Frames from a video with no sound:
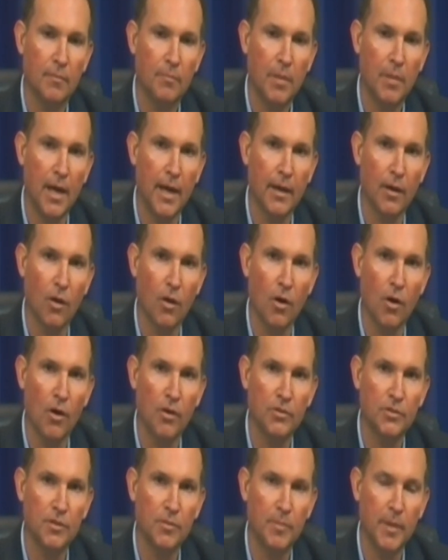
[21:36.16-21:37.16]
by and
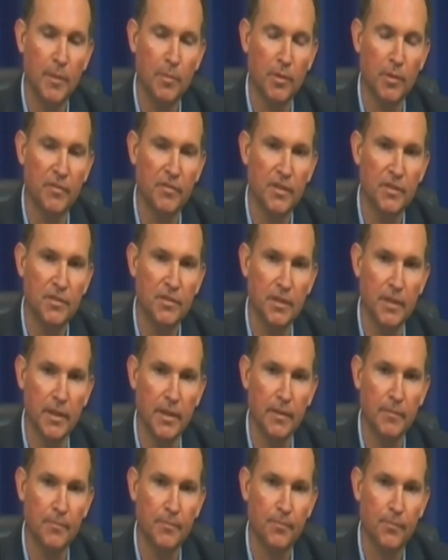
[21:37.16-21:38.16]
large, the people of this
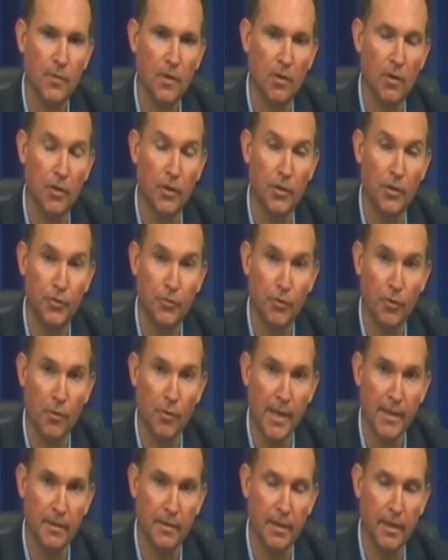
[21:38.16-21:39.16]
city are going to do the
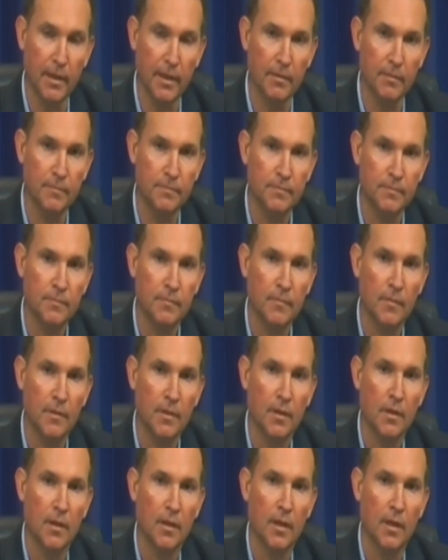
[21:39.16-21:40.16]
right thing
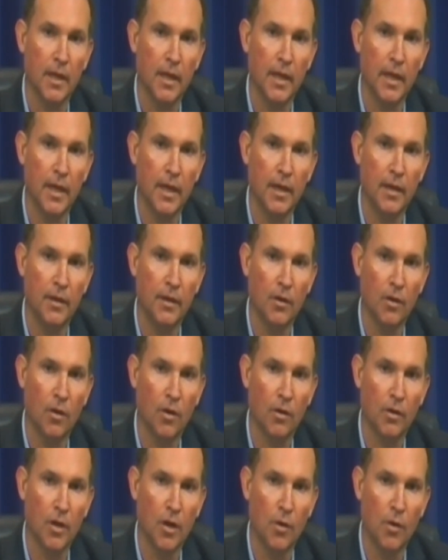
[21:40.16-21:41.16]
and
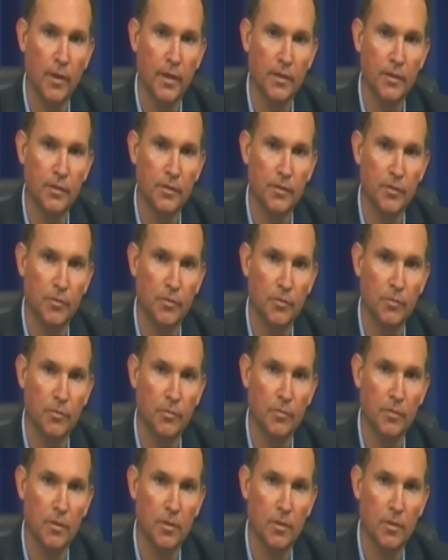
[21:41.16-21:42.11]
are going to